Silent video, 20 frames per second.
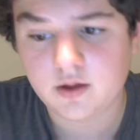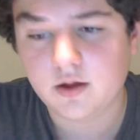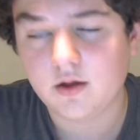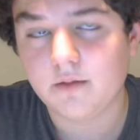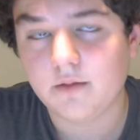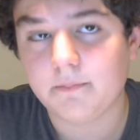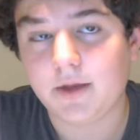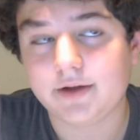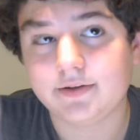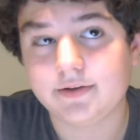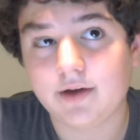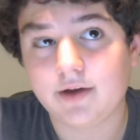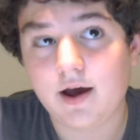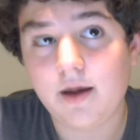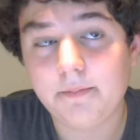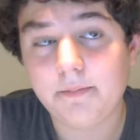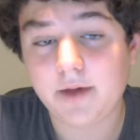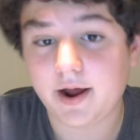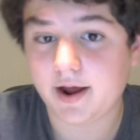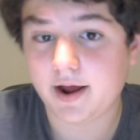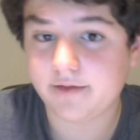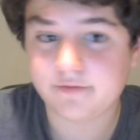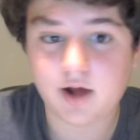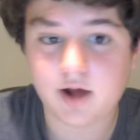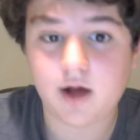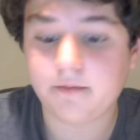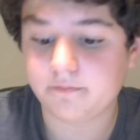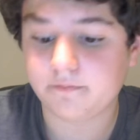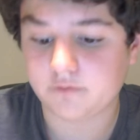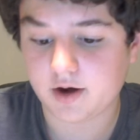My top, I've
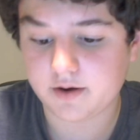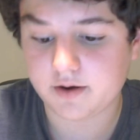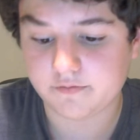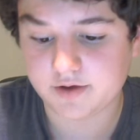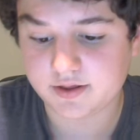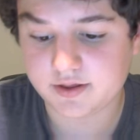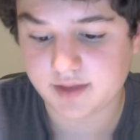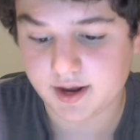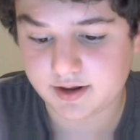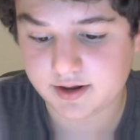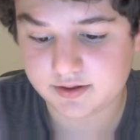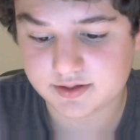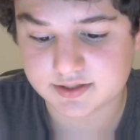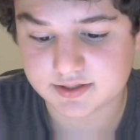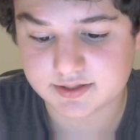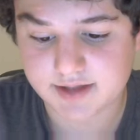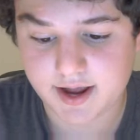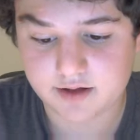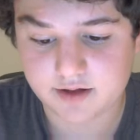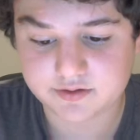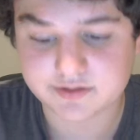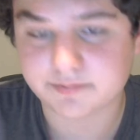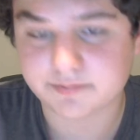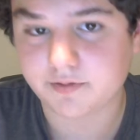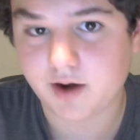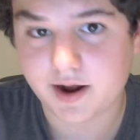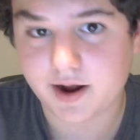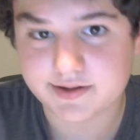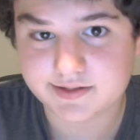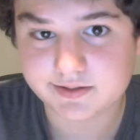not written any of this down,
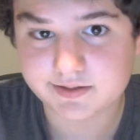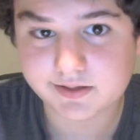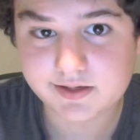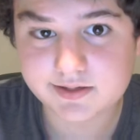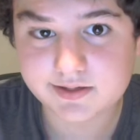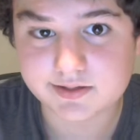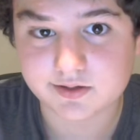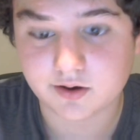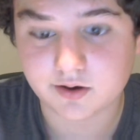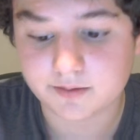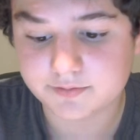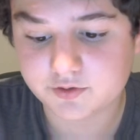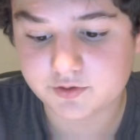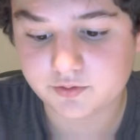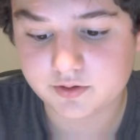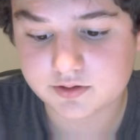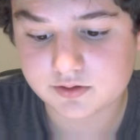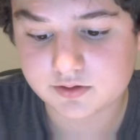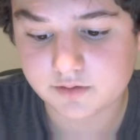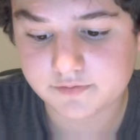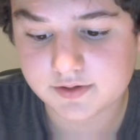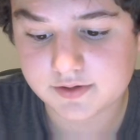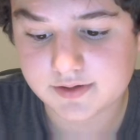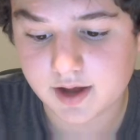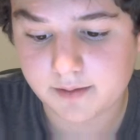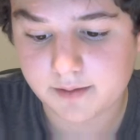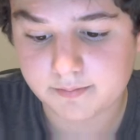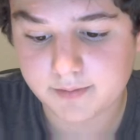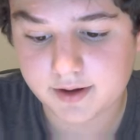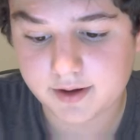surprisingly, so I'm doing this off the
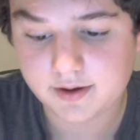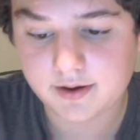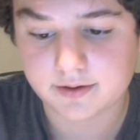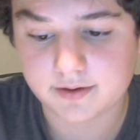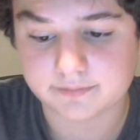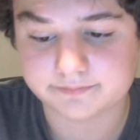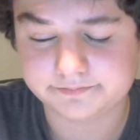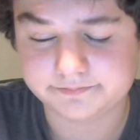top of my head.